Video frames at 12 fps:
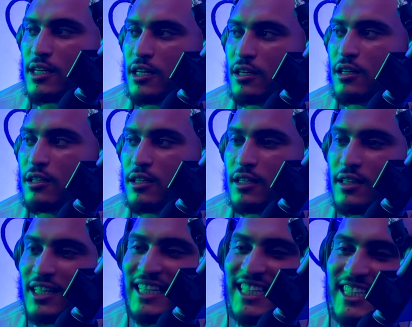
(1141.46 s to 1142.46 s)
And
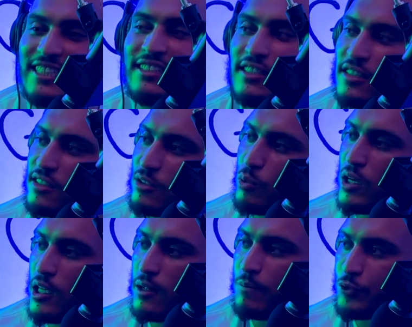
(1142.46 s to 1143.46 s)
the easiest
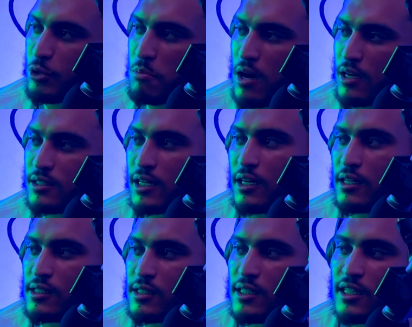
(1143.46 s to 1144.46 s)
way to
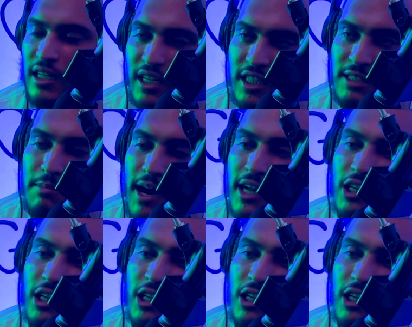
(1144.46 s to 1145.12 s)
monetize is by